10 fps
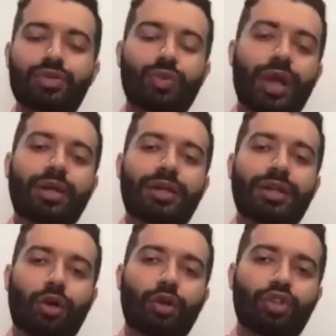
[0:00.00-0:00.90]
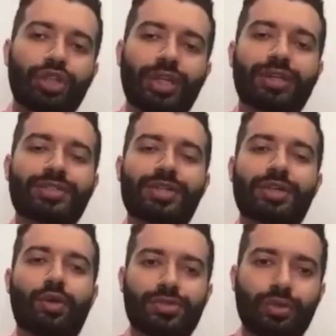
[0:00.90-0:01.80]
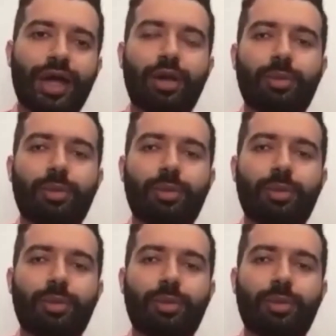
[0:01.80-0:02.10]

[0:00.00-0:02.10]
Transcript: where technology like this can also help.